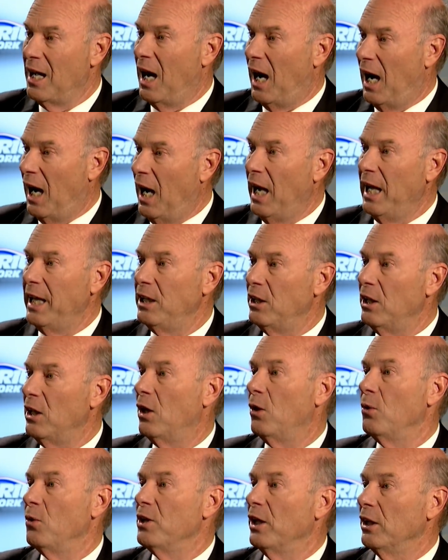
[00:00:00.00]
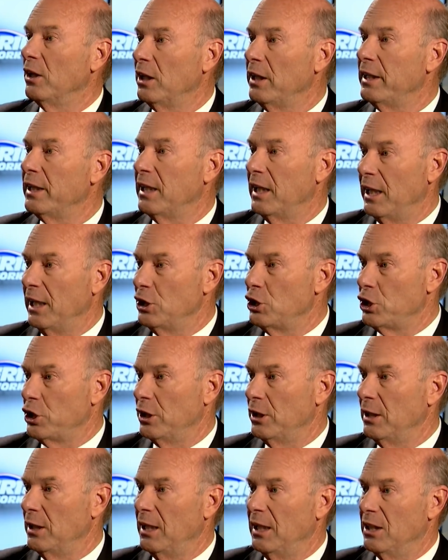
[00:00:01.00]
I know that
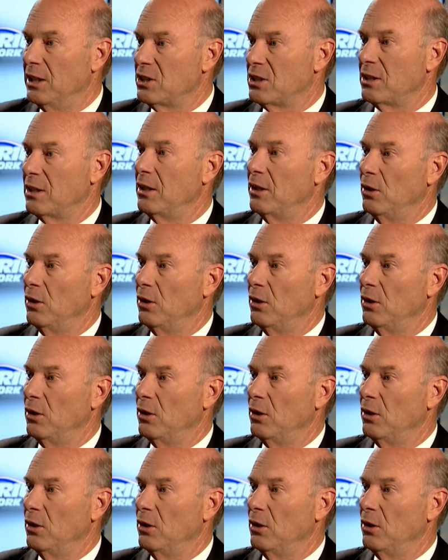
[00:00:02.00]
litigation is